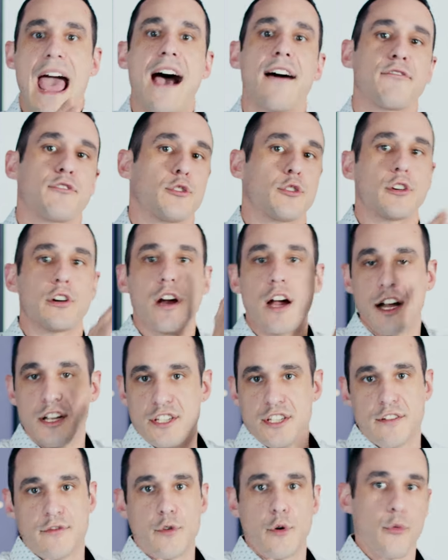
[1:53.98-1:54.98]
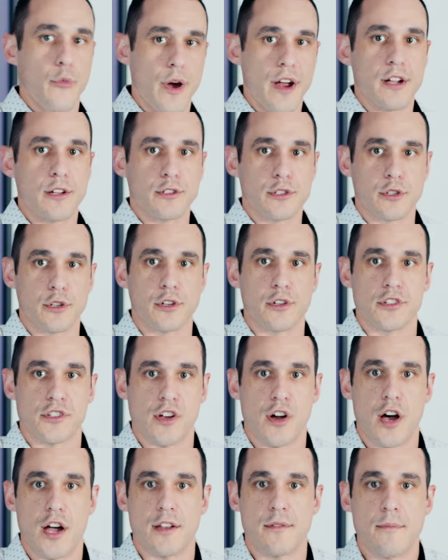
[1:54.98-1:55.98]
after a different rail turns
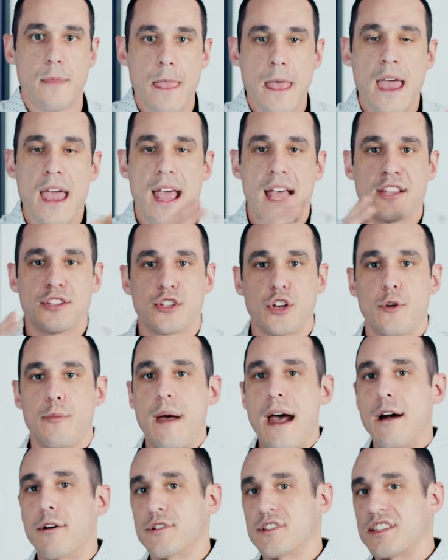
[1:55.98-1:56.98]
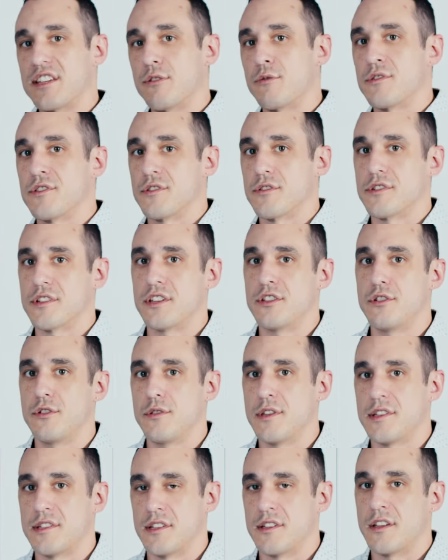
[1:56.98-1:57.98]
on. And so power sequencers can
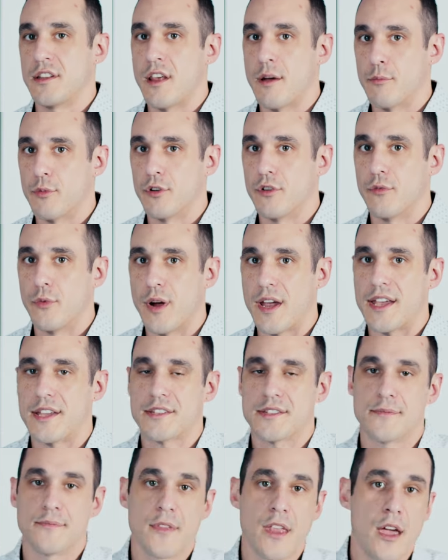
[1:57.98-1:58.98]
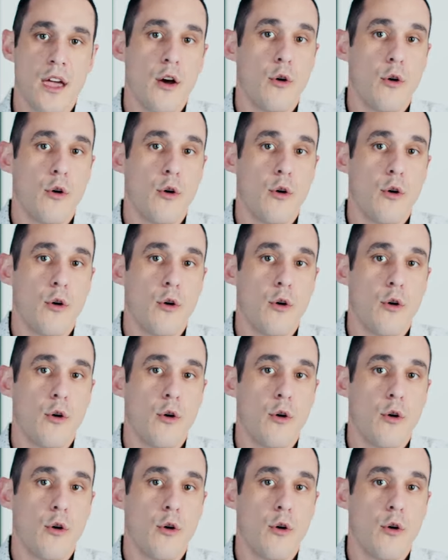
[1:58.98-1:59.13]
do this in a number of ways.